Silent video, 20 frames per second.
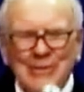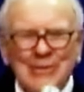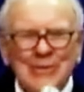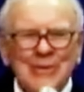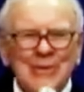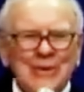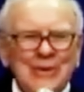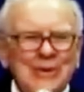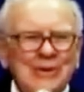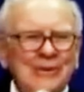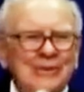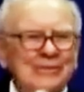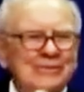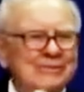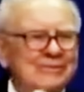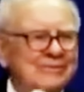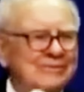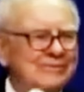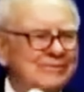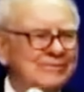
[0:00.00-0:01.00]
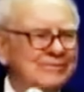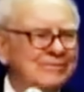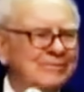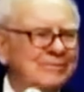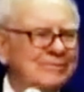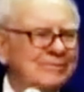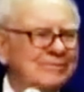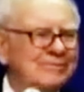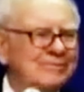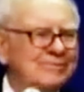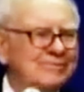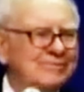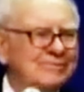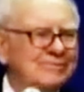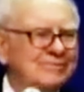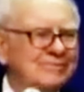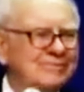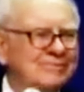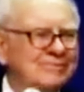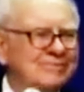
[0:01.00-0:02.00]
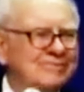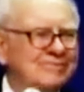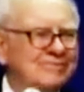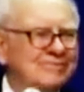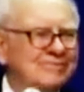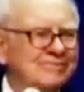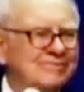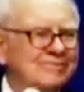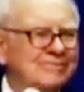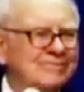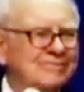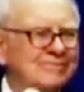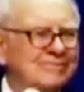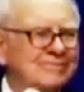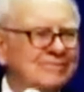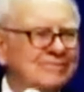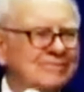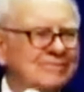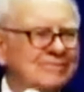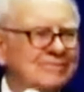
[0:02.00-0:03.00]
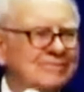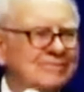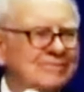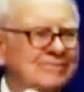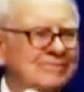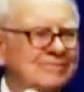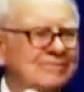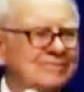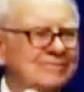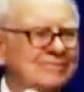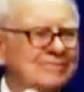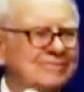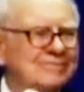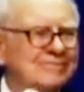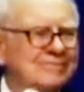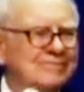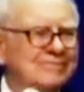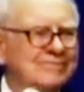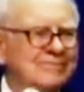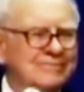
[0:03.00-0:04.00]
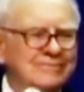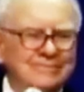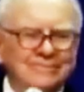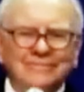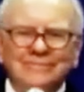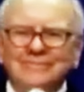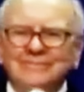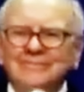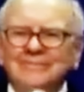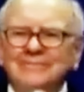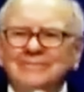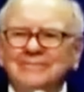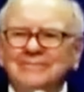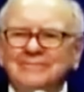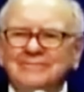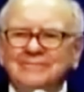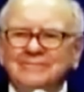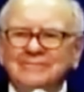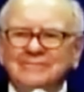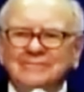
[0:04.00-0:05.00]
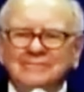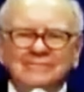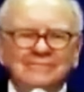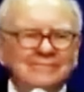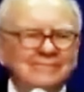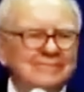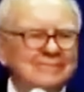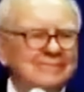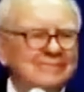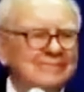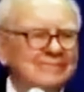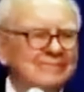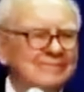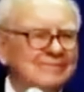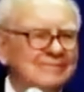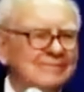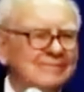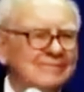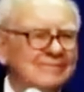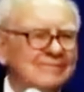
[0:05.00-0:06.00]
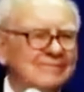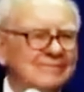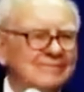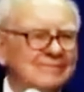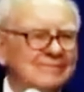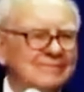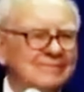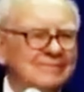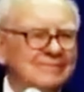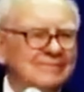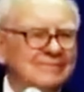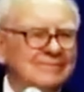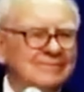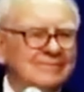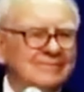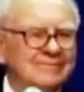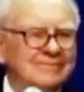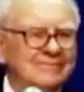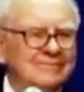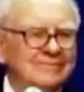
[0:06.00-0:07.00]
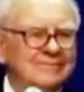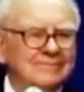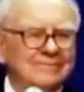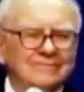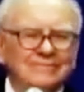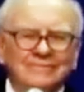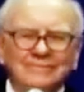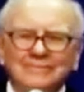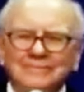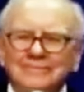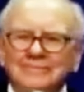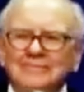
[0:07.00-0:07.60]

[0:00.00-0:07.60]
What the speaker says: (not speaking)